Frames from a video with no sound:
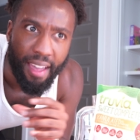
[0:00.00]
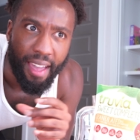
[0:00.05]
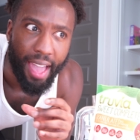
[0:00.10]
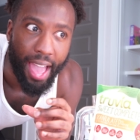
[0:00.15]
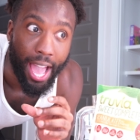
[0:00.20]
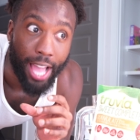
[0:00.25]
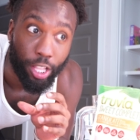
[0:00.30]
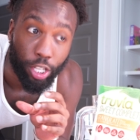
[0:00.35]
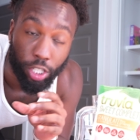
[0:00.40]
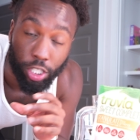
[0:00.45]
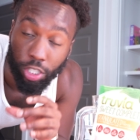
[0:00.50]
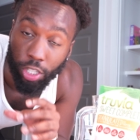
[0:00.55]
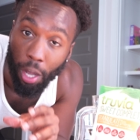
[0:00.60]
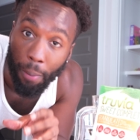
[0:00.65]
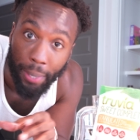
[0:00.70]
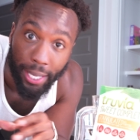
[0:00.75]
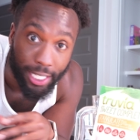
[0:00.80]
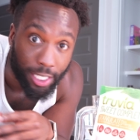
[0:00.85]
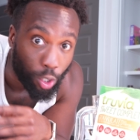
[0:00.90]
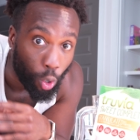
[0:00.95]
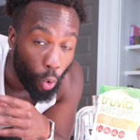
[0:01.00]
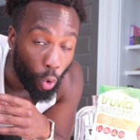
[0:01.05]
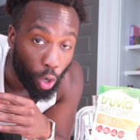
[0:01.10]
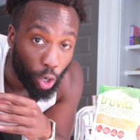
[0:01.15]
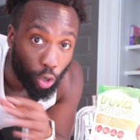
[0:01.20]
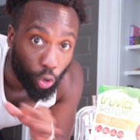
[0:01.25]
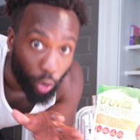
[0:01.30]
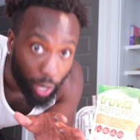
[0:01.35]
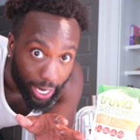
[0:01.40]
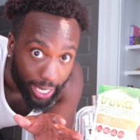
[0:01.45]
and your stomach is going
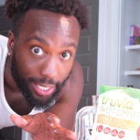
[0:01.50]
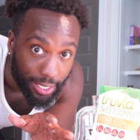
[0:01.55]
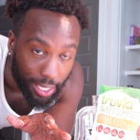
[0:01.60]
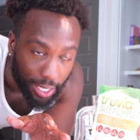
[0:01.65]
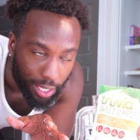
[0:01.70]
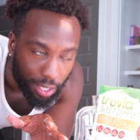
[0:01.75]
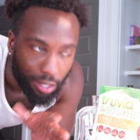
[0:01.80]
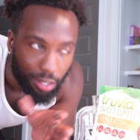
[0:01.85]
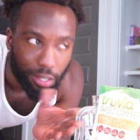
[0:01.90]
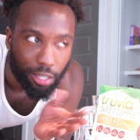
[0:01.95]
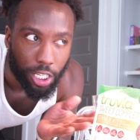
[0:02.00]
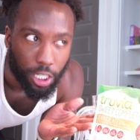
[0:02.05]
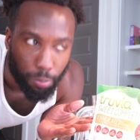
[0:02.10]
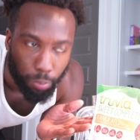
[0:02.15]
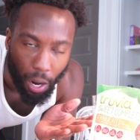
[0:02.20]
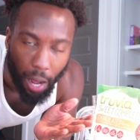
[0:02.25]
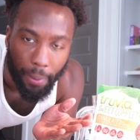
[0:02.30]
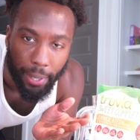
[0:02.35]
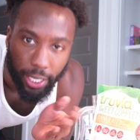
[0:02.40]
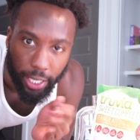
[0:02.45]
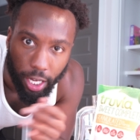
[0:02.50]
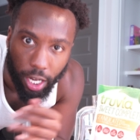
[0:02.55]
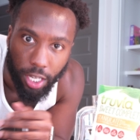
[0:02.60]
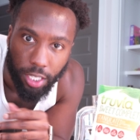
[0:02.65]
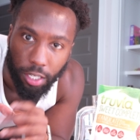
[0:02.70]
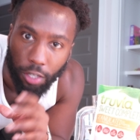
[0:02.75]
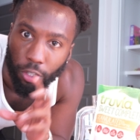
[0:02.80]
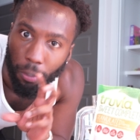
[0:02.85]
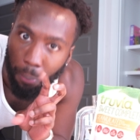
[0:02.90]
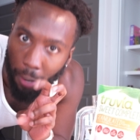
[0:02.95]
crazy, it's probably because
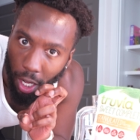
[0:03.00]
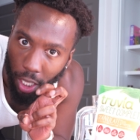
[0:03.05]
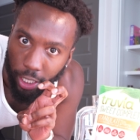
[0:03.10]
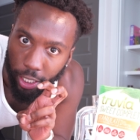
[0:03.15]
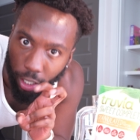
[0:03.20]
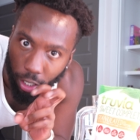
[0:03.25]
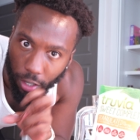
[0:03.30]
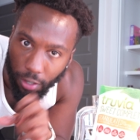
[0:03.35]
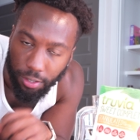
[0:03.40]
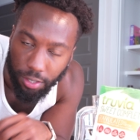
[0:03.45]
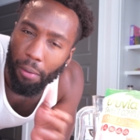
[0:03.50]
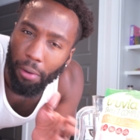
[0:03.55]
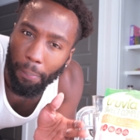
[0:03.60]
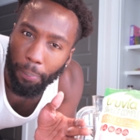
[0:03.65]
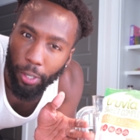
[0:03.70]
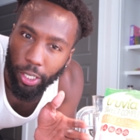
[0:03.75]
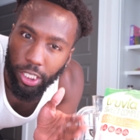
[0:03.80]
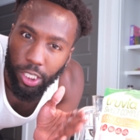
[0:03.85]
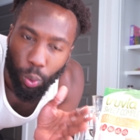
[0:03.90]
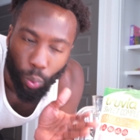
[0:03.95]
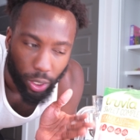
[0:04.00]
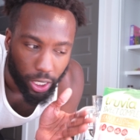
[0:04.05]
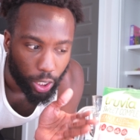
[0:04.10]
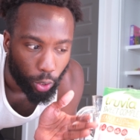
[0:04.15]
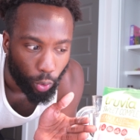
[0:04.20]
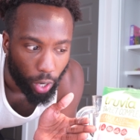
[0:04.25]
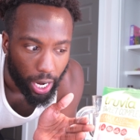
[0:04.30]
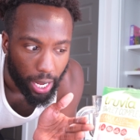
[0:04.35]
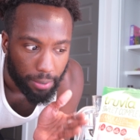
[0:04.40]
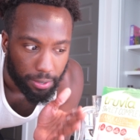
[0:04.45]
of the polyols. I'm gonna put 20
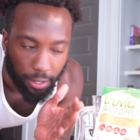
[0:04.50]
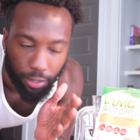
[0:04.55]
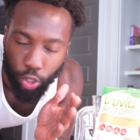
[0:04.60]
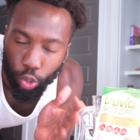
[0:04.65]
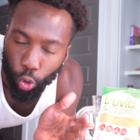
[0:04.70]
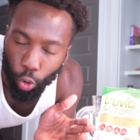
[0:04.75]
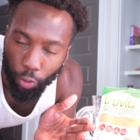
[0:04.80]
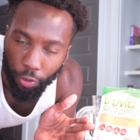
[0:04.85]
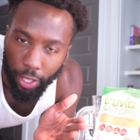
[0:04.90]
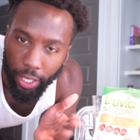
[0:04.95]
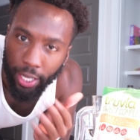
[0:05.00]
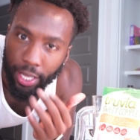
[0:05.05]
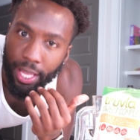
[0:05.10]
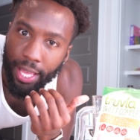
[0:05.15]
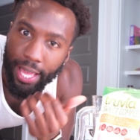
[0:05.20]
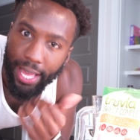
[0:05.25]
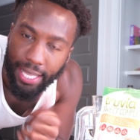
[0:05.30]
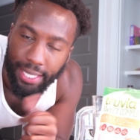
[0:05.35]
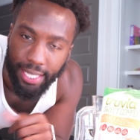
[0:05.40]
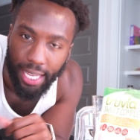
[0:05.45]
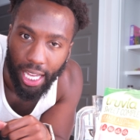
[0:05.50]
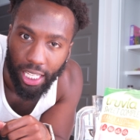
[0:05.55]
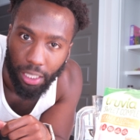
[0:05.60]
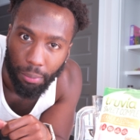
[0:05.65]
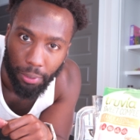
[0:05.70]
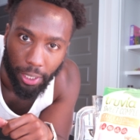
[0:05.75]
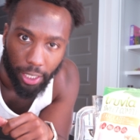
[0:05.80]
grams of Truvia inside the